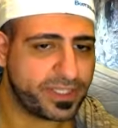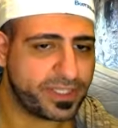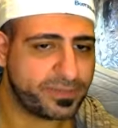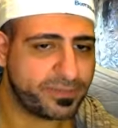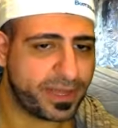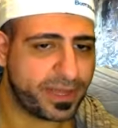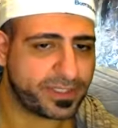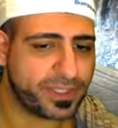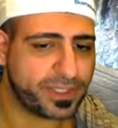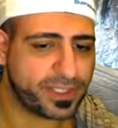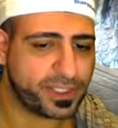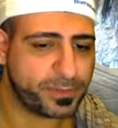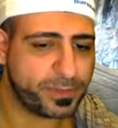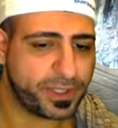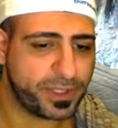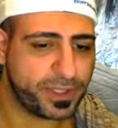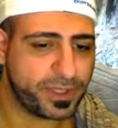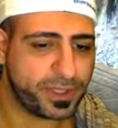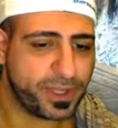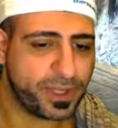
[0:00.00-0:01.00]
his max
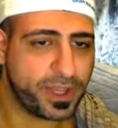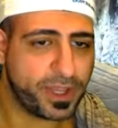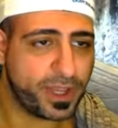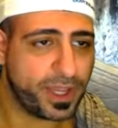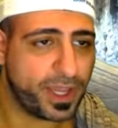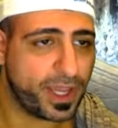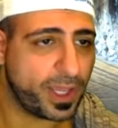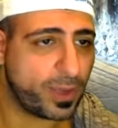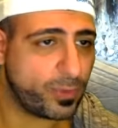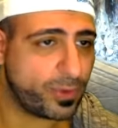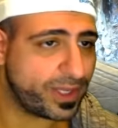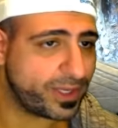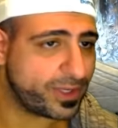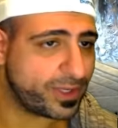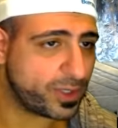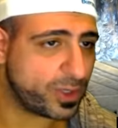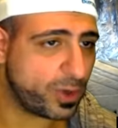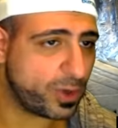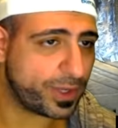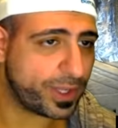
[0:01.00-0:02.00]
HP, and we get
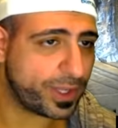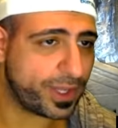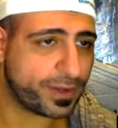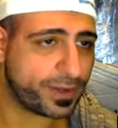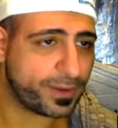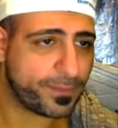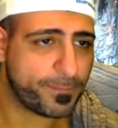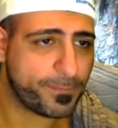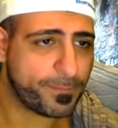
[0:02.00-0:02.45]
to go again.